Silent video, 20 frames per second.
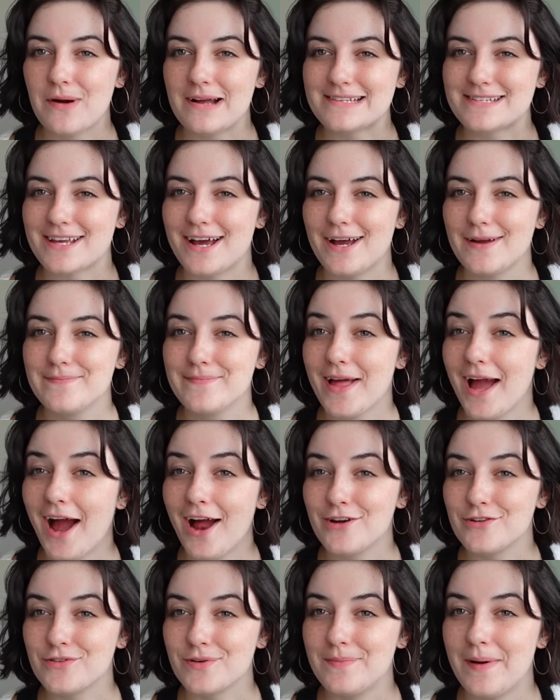was I?
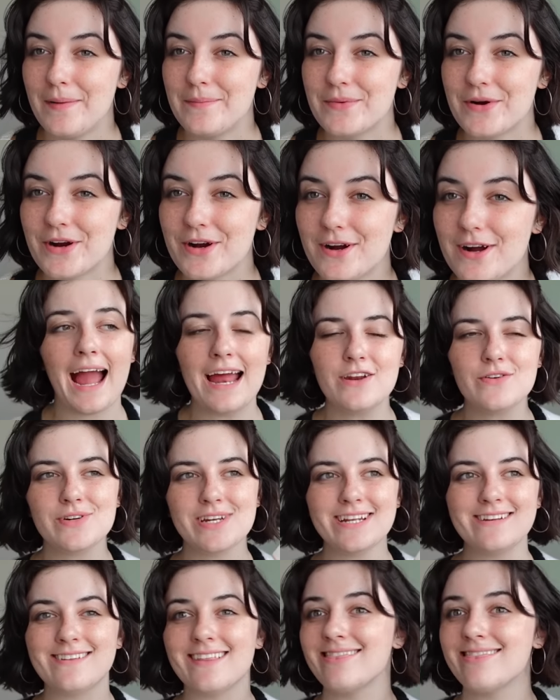I don't remember. I don't
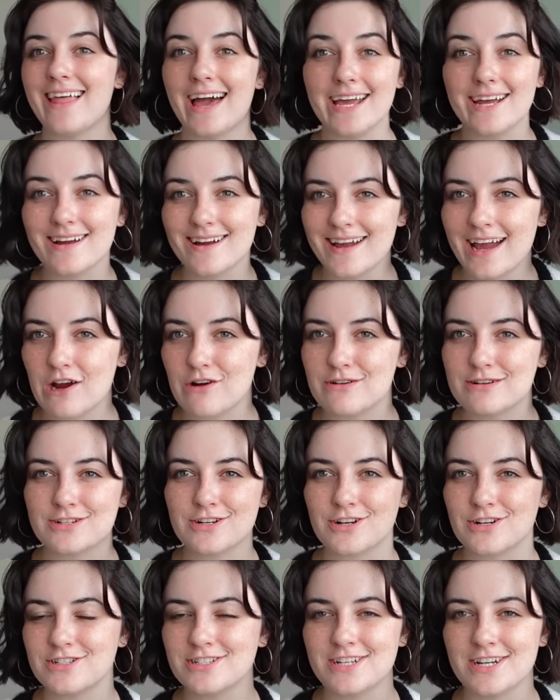need to like a
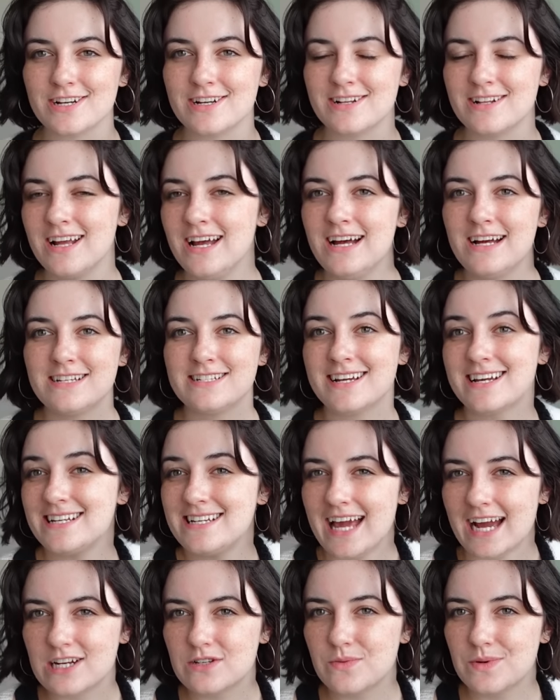character to, to
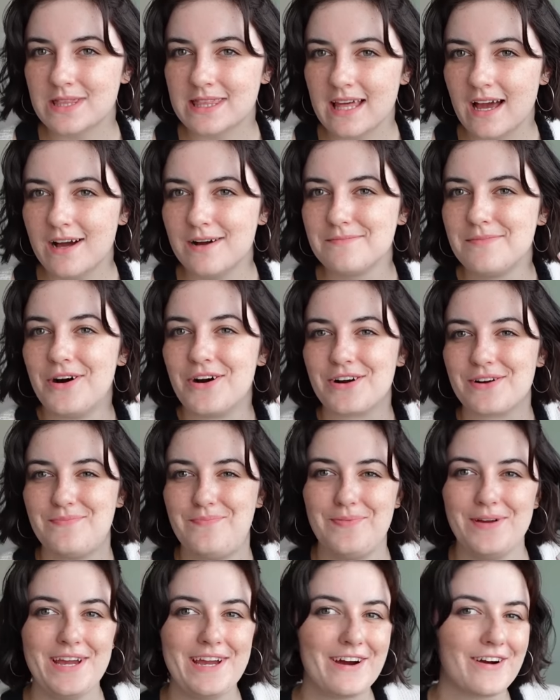connect with them or
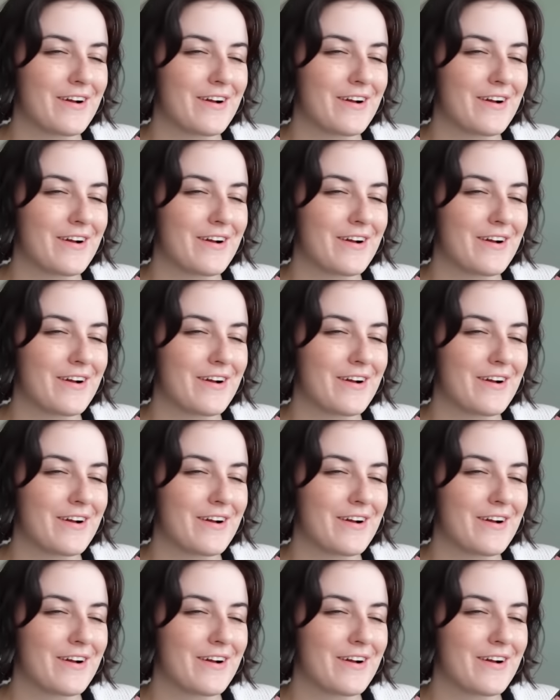be